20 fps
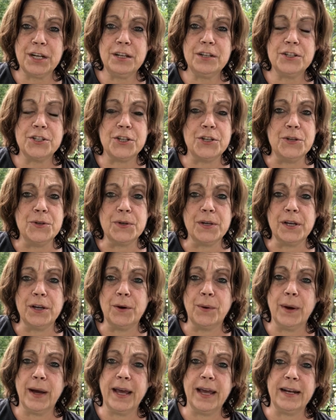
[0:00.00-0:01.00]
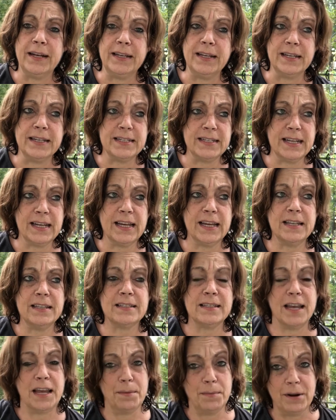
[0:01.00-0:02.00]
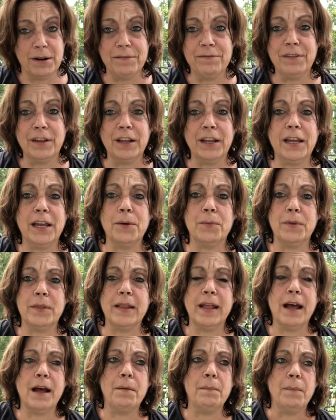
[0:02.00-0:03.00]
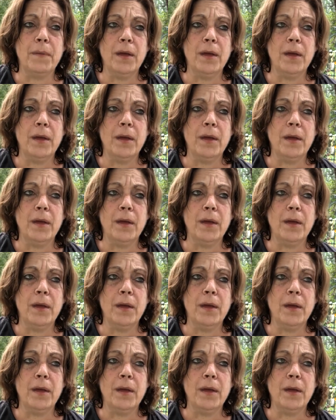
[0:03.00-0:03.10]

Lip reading: so you can go ahead and get tickets. I am an affiliate with them.